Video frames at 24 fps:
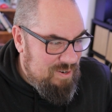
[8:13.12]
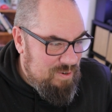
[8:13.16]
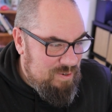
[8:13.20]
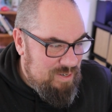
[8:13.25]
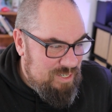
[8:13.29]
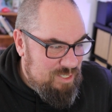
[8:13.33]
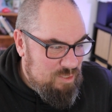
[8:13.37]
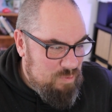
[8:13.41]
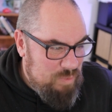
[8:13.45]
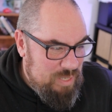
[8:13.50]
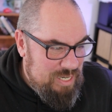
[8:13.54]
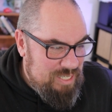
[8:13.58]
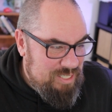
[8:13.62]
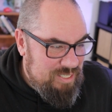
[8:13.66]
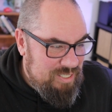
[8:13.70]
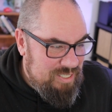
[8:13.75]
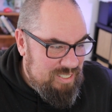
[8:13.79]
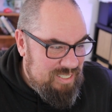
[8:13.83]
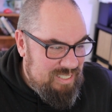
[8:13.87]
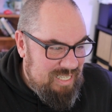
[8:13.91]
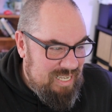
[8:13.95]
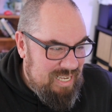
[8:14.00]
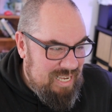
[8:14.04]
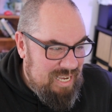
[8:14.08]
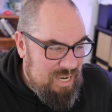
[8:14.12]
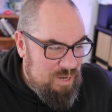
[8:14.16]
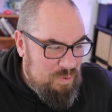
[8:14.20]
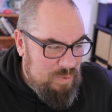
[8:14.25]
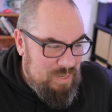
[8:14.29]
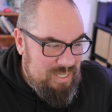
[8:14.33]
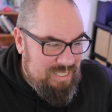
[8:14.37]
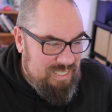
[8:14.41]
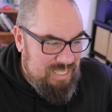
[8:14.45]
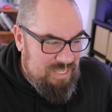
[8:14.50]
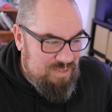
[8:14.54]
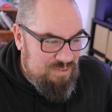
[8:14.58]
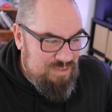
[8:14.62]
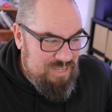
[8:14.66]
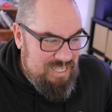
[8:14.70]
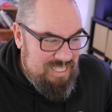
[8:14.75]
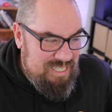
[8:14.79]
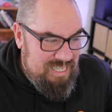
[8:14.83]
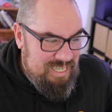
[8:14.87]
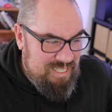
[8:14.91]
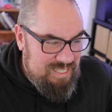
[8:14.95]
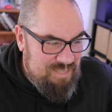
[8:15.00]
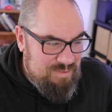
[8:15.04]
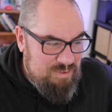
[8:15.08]
or a specialist aquatic
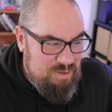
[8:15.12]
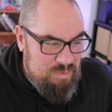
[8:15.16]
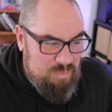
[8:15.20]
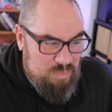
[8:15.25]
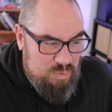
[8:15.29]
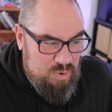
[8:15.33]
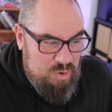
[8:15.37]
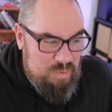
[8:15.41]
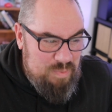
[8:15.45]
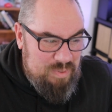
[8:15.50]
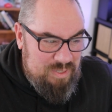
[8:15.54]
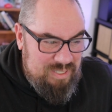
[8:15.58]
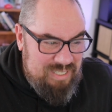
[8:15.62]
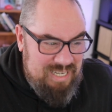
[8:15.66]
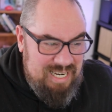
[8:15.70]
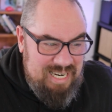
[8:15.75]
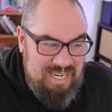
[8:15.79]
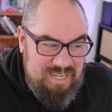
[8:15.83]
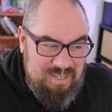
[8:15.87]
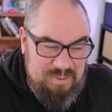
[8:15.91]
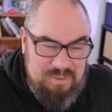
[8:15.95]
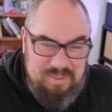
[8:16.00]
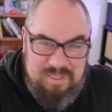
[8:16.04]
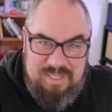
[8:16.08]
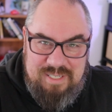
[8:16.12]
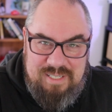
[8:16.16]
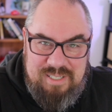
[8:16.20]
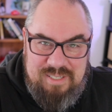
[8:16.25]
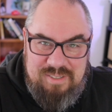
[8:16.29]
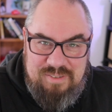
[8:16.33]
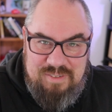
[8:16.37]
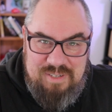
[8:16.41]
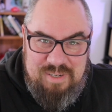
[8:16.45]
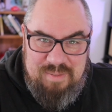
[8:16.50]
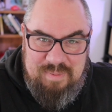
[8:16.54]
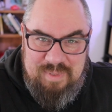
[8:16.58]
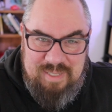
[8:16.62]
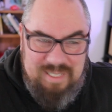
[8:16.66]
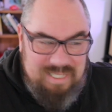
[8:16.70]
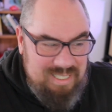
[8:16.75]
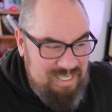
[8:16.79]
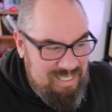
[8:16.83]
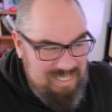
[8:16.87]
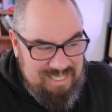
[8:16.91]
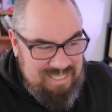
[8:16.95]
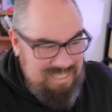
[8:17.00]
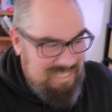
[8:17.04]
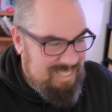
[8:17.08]
retailer for proper diagnosis and treatment.
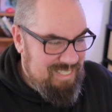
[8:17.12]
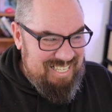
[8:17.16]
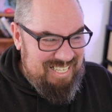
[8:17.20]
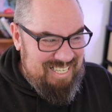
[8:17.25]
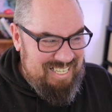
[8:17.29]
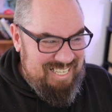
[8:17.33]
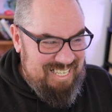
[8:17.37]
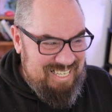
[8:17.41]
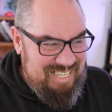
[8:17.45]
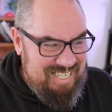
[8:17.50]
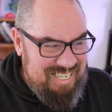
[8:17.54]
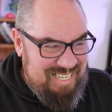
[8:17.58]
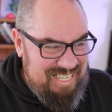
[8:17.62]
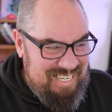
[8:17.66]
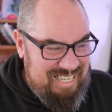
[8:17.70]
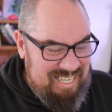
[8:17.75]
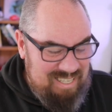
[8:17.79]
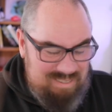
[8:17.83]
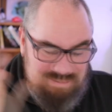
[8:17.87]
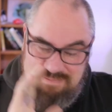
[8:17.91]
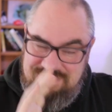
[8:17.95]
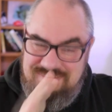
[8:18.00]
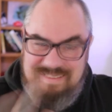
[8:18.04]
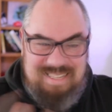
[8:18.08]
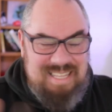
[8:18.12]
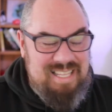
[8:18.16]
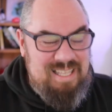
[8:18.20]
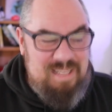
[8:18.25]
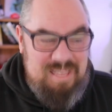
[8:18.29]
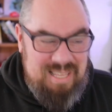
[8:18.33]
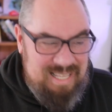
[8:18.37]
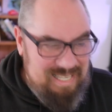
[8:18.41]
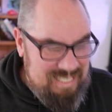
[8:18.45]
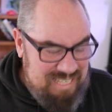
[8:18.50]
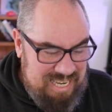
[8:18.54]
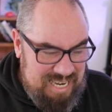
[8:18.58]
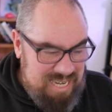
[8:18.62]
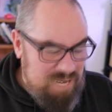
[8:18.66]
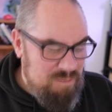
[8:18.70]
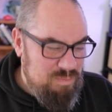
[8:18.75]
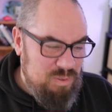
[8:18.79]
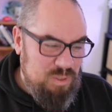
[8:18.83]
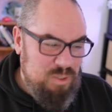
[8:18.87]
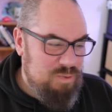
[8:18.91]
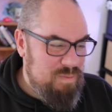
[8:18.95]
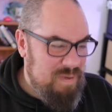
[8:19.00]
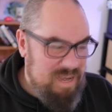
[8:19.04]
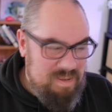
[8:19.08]
This kind of
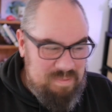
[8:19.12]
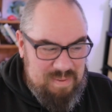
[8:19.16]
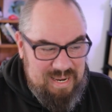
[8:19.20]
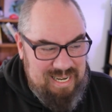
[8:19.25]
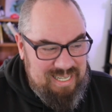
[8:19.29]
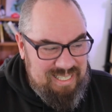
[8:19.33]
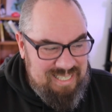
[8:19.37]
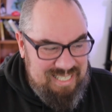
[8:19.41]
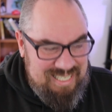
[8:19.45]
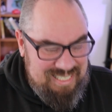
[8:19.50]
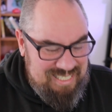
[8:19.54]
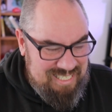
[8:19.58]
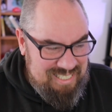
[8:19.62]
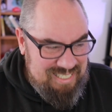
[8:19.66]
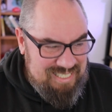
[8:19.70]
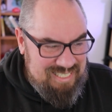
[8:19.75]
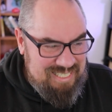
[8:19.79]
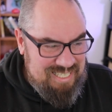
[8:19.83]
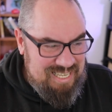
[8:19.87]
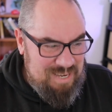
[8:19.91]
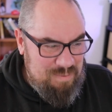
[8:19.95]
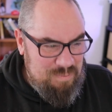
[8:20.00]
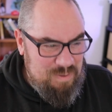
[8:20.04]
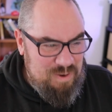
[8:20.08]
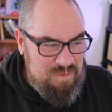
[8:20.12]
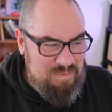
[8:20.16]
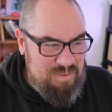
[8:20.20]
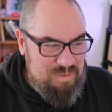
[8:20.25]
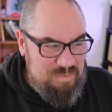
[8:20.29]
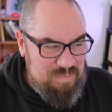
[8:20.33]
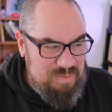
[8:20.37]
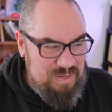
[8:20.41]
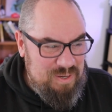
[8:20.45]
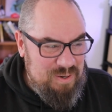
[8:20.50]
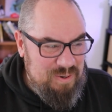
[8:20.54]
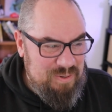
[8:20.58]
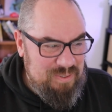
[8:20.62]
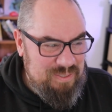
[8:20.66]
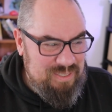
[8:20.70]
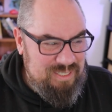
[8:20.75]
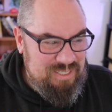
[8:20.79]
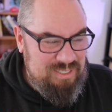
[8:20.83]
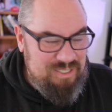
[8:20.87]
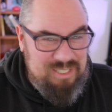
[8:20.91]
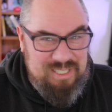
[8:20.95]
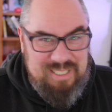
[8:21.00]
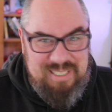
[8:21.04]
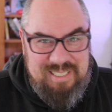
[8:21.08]
blows my mind. This is above and
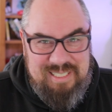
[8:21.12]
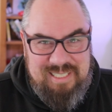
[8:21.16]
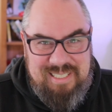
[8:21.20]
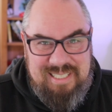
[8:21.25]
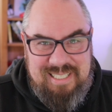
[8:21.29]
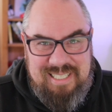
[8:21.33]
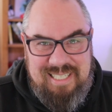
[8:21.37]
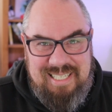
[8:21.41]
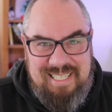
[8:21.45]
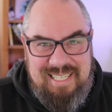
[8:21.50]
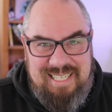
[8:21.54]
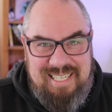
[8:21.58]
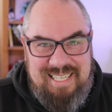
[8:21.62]
beyond just